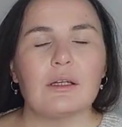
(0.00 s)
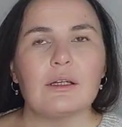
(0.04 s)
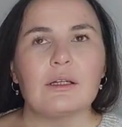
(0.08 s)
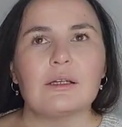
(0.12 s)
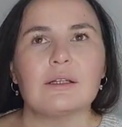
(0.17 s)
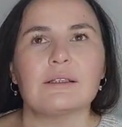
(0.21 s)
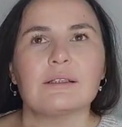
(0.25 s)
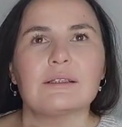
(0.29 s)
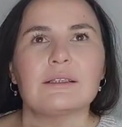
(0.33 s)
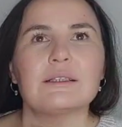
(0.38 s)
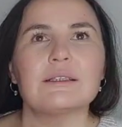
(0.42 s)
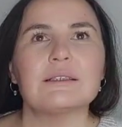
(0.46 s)

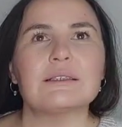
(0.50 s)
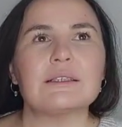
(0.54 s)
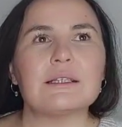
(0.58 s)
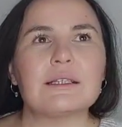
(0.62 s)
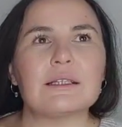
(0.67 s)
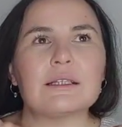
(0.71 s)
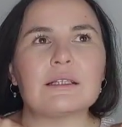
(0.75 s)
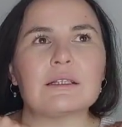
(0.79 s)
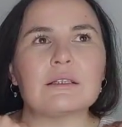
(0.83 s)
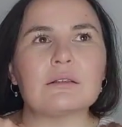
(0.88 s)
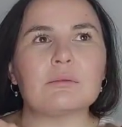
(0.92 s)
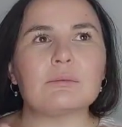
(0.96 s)
It is a
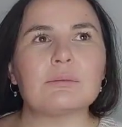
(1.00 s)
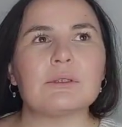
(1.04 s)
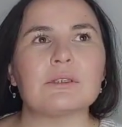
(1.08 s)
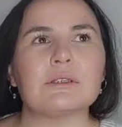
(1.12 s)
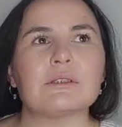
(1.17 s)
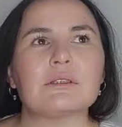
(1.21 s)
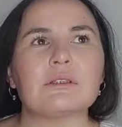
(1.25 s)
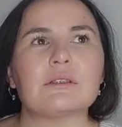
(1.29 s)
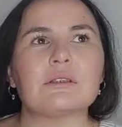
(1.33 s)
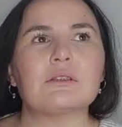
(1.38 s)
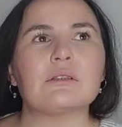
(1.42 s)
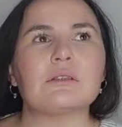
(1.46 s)
little
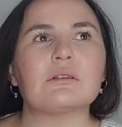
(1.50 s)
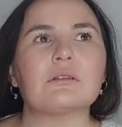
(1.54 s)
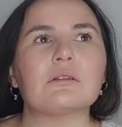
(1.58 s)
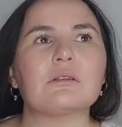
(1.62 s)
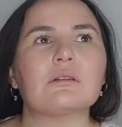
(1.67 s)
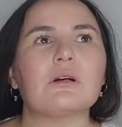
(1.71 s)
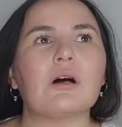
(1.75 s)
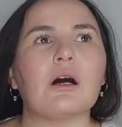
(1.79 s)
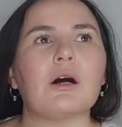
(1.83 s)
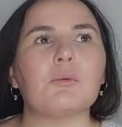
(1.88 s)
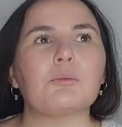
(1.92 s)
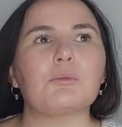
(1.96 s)
bit
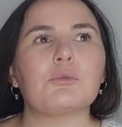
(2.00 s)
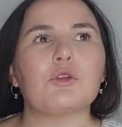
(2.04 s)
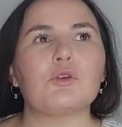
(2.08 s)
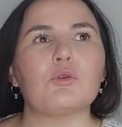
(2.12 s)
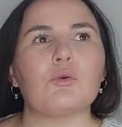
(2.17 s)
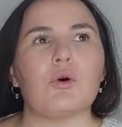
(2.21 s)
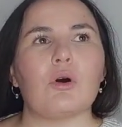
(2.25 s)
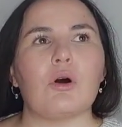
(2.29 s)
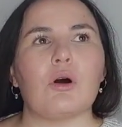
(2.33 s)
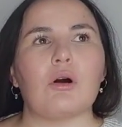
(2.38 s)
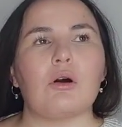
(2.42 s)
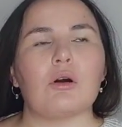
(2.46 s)
up
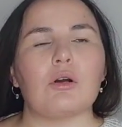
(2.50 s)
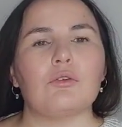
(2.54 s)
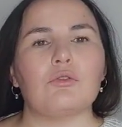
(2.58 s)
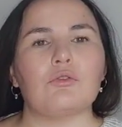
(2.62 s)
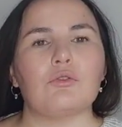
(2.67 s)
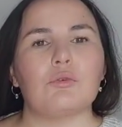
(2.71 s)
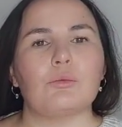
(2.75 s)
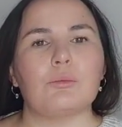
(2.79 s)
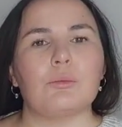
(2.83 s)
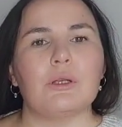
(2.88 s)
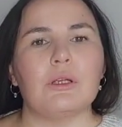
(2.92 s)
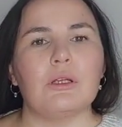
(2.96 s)
too high
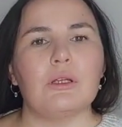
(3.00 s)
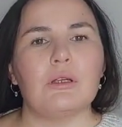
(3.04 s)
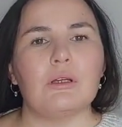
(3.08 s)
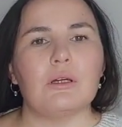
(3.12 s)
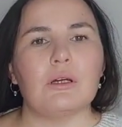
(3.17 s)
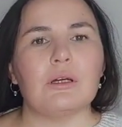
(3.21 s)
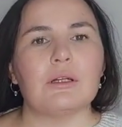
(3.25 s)
for me,